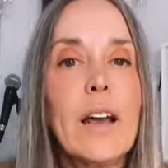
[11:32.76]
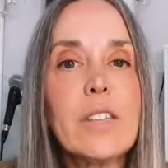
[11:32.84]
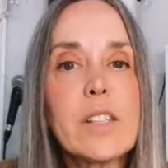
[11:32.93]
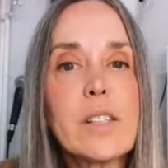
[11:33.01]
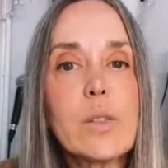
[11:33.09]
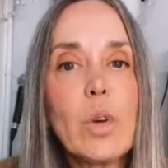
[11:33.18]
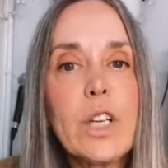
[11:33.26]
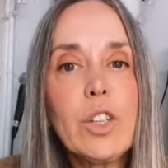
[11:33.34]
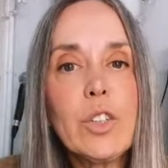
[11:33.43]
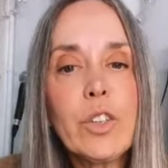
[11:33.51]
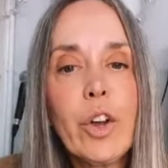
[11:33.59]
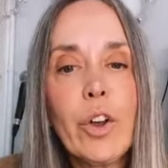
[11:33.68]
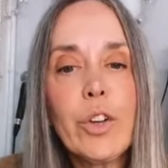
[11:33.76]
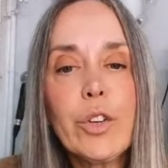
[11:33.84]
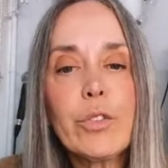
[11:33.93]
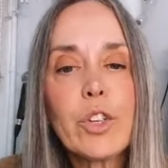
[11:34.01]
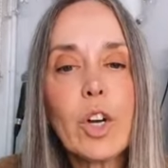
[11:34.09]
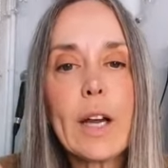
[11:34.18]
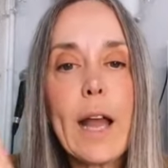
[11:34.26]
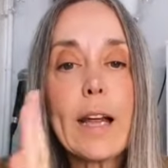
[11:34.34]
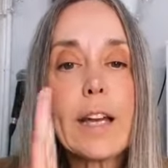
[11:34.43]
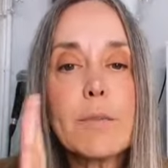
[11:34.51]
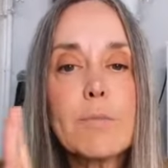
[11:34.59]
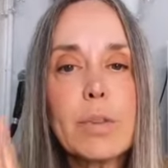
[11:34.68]
And this is when you know you've got a
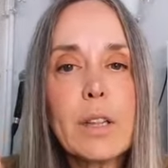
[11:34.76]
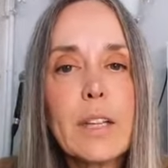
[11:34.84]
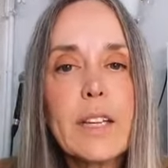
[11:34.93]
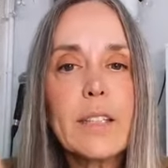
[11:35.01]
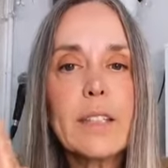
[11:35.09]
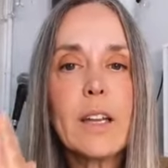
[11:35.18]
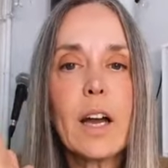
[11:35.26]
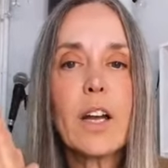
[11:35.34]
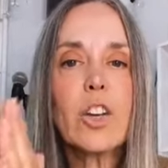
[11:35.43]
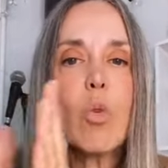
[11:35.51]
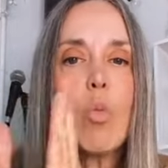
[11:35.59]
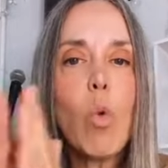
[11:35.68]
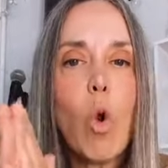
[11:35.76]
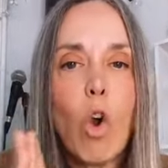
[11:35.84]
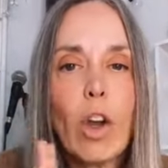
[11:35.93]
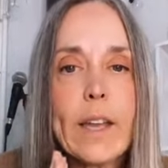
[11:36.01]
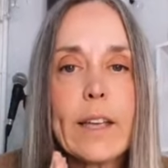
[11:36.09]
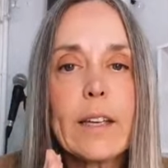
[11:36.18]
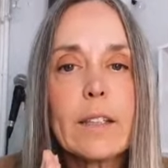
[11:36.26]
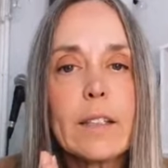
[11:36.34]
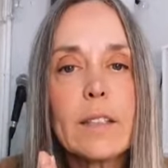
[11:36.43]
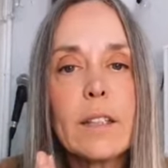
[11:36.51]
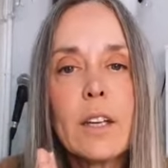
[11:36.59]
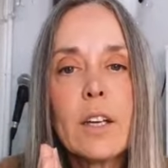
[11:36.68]
complete and utter
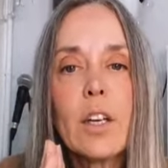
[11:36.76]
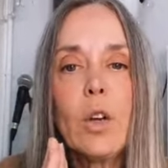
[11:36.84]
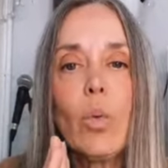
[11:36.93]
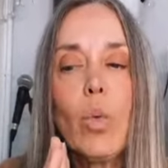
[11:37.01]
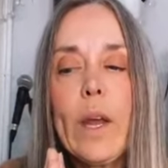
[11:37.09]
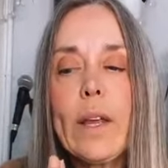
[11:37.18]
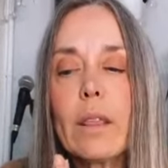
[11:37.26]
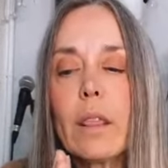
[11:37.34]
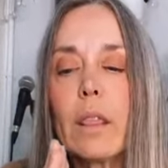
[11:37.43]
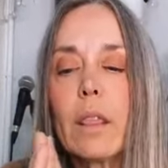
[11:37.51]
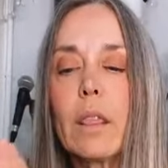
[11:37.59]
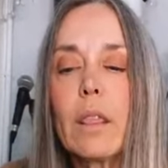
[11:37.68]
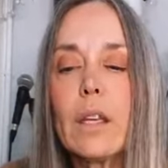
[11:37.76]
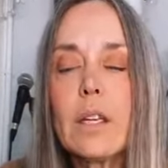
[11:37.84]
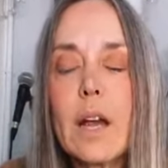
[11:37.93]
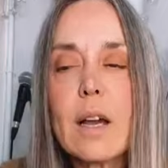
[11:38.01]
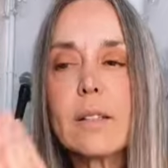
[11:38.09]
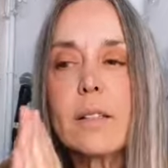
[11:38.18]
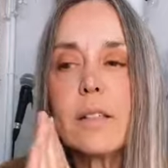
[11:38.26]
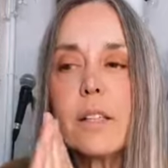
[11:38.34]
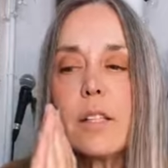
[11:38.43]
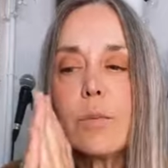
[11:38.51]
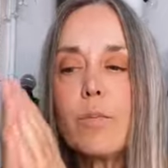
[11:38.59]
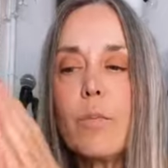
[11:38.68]
walk-in with the
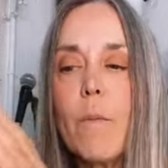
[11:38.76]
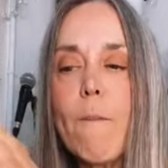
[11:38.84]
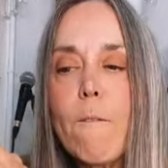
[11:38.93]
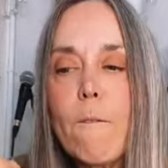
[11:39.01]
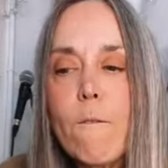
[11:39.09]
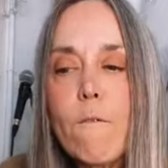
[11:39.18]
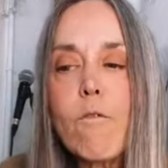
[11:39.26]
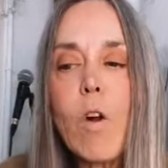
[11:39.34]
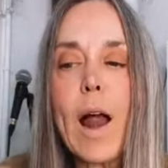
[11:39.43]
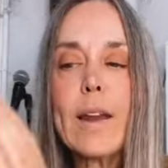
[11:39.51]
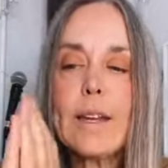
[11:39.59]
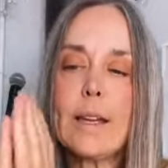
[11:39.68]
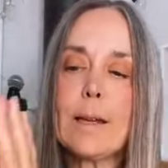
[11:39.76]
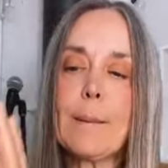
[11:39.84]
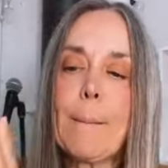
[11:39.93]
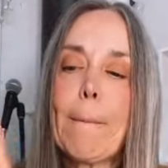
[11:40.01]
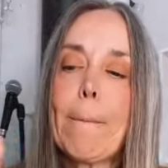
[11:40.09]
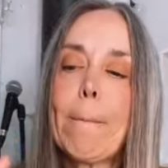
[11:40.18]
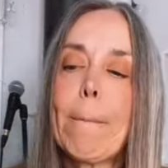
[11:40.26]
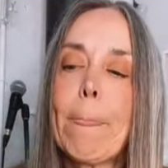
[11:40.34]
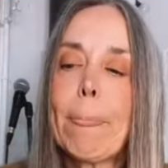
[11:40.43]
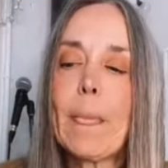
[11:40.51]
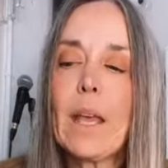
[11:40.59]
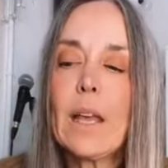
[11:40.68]
narcissist running
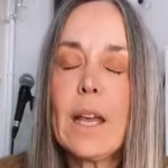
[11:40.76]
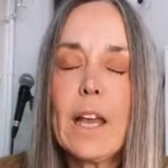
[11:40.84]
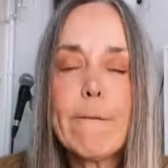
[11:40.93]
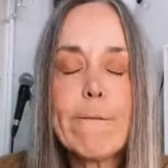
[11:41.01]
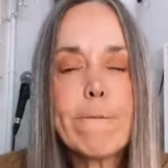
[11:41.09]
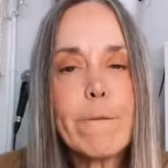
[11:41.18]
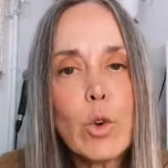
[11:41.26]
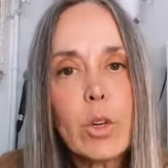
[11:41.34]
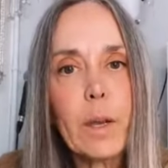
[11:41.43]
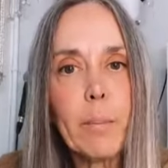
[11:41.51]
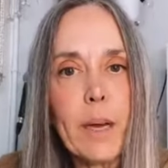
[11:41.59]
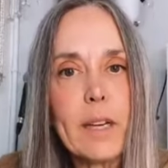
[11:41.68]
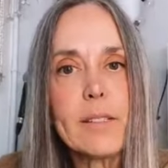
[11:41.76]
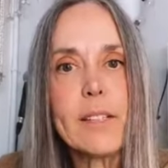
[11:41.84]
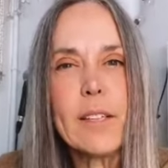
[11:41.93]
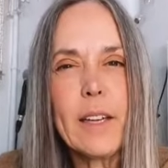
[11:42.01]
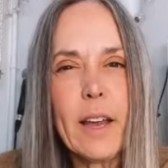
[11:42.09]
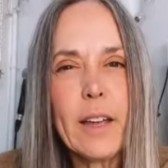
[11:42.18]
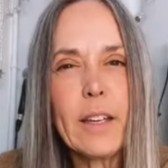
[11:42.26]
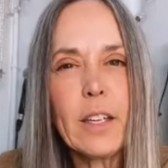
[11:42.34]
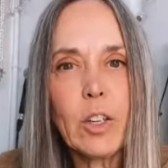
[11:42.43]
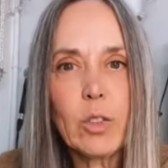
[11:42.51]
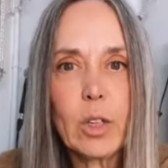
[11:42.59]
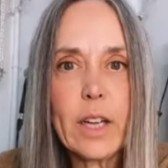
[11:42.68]
in full capacity,
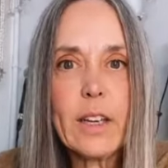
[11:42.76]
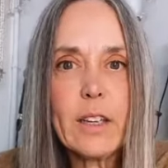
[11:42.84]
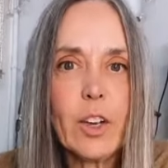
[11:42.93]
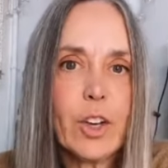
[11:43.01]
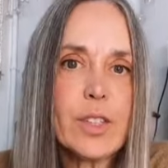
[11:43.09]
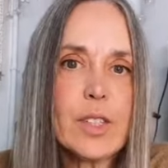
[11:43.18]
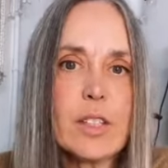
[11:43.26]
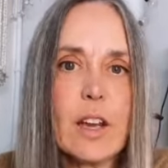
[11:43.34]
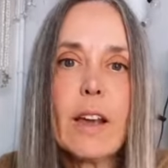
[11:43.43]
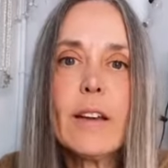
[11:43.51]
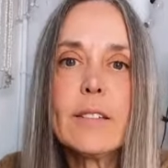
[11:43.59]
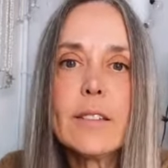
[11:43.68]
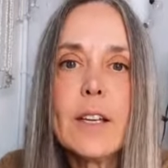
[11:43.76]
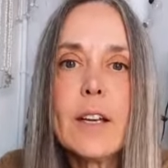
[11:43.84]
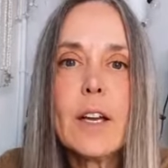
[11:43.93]
anger or ego state,